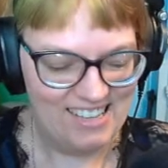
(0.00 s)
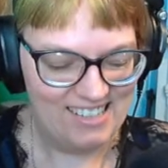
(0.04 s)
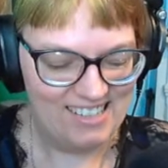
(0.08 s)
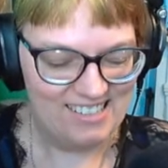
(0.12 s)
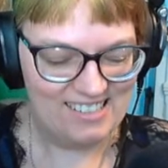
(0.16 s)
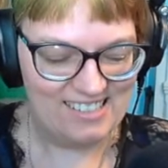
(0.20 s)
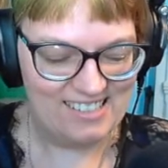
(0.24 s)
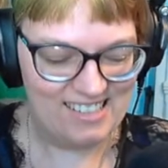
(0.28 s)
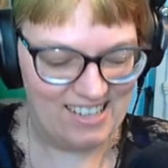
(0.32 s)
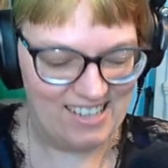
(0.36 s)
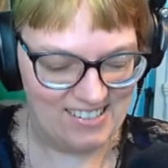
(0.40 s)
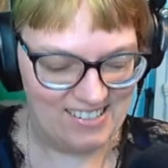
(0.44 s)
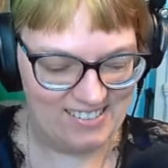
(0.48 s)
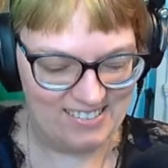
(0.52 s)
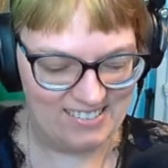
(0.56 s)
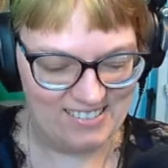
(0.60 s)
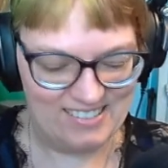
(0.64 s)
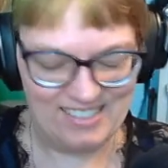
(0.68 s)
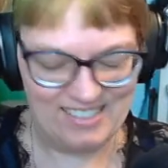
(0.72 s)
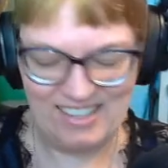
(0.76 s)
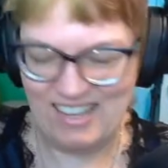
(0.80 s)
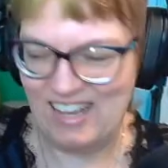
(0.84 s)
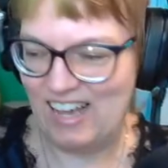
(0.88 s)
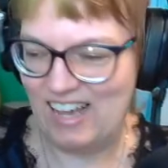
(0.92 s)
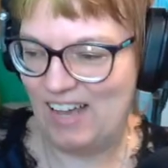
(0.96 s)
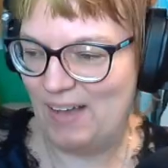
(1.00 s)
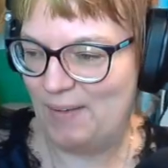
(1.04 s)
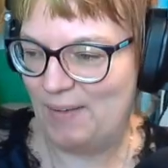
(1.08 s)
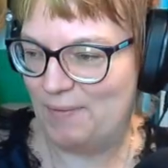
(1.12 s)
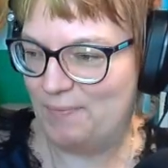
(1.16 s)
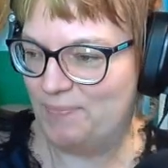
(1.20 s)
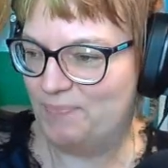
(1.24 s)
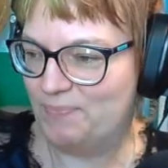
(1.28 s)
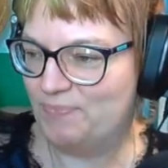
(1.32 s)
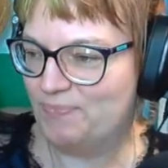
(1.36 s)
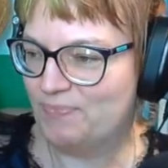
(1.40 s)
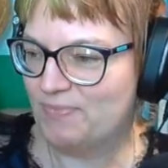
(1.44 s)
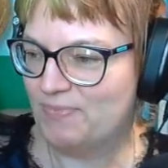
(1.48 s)
So
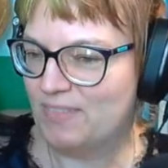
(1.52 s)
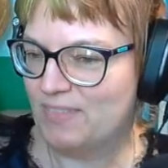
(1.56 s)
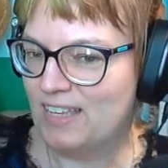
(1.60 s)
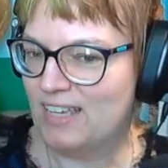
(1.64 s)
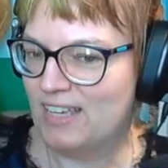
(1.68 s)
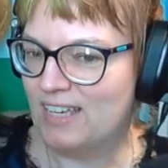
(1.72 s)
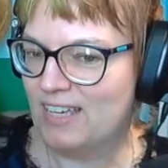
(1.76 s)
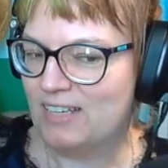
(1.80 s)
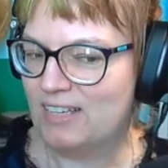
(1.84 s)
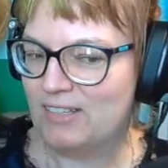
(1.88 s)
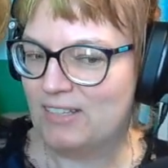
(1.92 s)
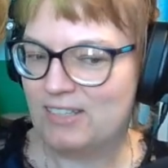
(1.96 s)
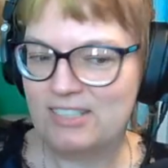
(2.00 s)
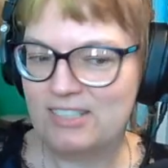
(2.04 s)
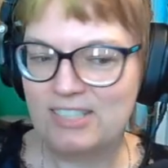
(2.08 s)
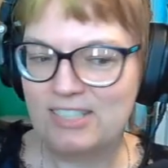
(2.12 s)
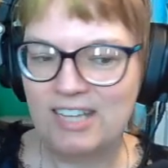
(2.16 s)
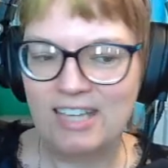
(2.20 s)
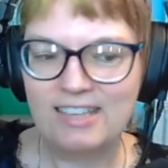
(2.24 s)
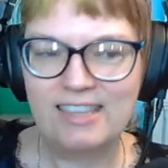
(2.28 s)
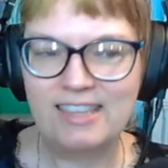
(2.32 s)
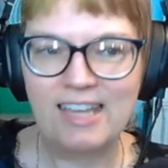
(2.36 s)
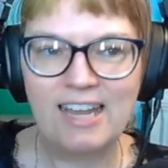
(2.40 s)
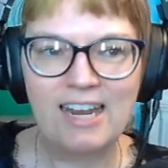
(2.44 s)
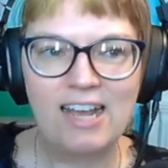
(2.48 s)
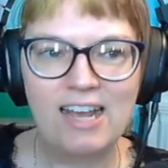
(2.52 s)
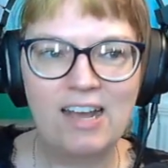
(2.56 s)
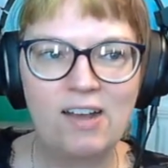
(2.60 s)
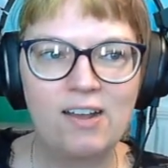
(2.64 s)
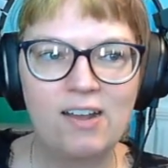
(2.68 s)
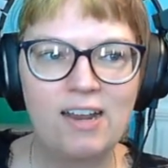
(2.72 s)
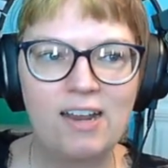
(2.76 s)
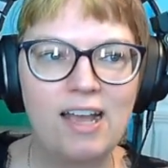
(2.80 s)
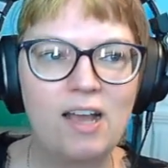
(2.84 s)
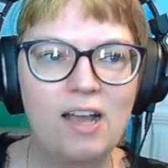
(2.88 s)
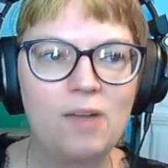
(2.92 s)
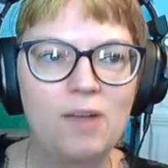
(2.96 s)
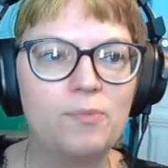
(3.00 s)
you can check that
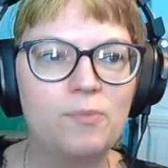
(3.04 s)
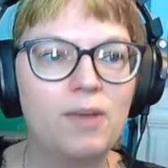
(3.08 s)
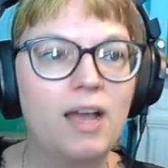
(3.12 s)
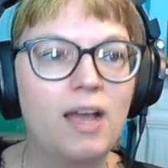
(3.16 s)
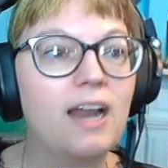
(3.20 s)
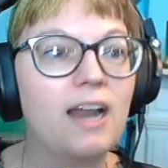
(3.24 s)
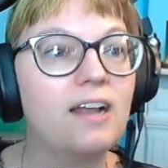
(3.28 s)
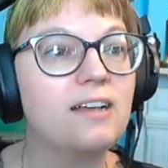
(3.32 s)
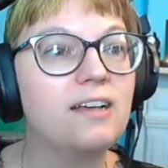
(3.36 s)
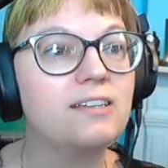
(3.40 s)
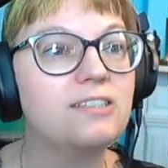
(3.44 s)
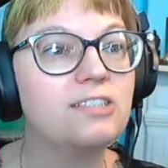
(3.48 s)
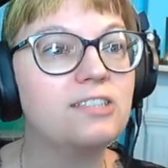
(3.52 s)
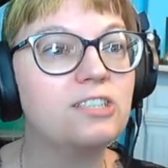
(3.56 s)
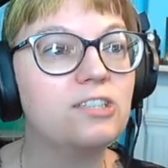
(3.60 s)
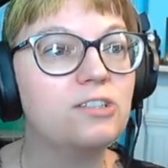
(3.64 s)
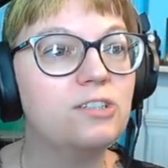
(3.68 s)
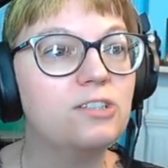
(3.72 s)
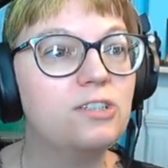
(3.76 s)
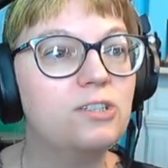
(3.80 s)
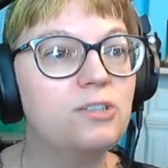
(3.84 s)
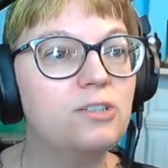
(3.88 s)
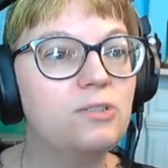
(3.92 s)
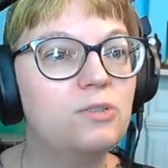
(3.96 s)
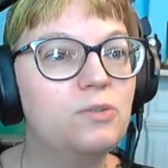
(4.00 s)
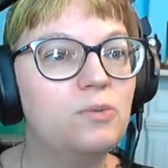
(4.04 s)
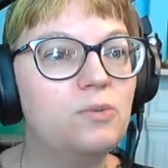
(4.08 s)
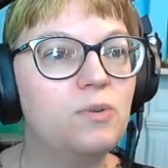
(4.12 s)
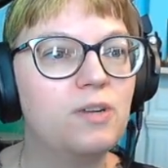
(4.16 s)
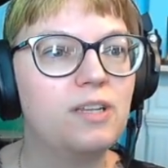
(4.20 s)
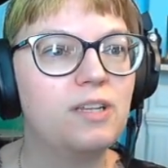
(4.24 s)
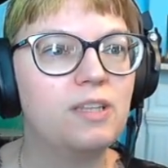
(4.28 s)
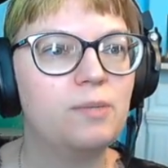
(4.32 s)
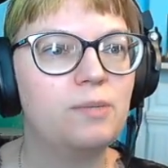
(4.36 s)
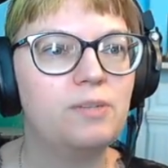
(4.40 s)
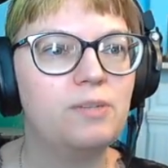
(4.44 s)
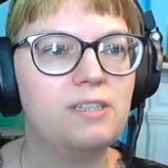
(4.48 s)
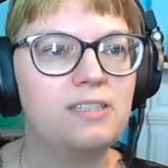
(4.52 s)
out. And I'll show you one
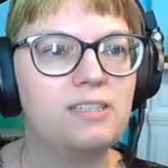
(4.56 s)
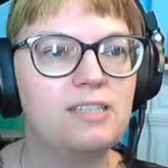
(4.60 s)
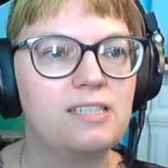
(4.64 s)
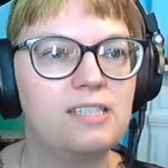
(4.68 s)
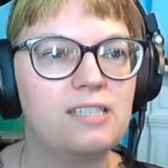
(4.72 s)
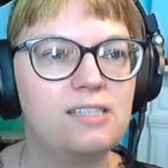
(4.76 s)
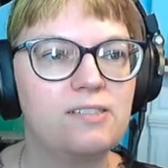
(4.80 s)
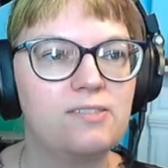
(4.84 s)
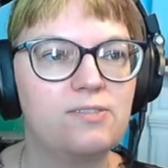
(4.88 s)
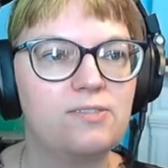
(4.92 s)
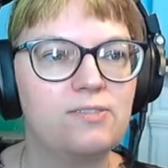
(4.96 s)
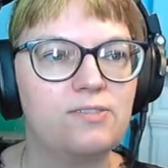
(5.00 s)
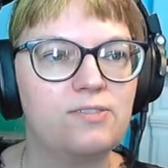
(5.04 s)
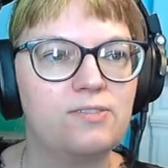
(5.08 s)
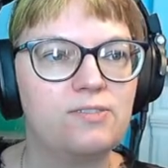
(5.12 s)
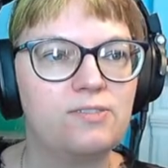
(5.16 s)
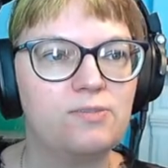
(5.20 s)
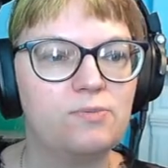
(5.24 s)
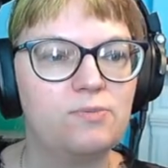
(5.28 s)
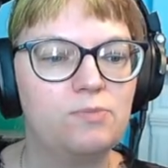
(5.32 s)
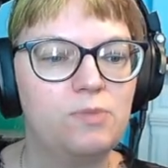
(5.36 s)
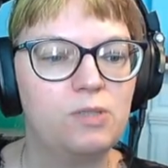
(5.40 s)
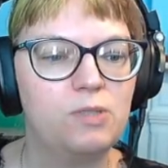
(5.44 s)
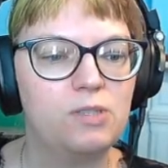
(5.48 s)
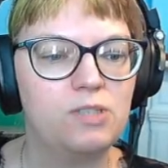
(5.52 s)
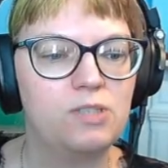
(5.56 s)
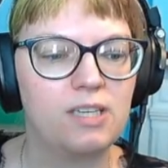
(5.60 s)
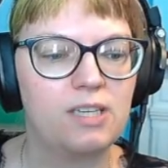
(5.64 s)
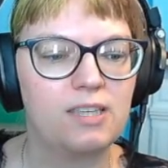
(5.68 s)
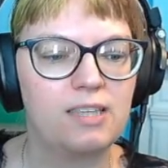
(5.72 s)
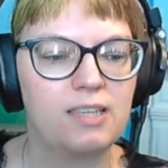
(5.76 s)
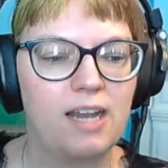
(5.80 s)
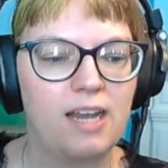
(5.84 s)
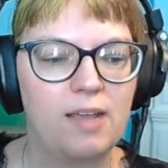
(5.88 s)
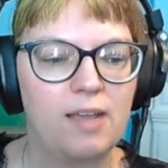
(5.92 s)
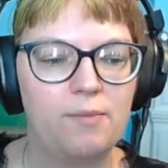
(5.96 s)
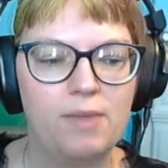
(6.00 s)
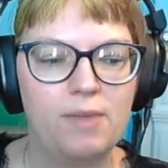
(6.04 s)
of the pieces of music
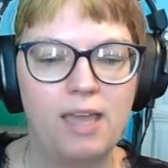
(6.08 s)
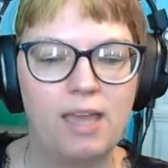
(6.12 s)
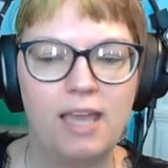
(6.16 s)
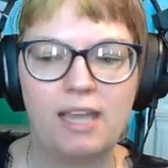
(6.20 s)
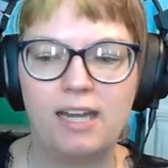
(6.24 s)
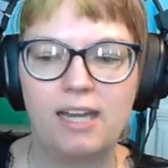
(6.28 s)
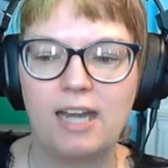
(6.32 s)
that I made.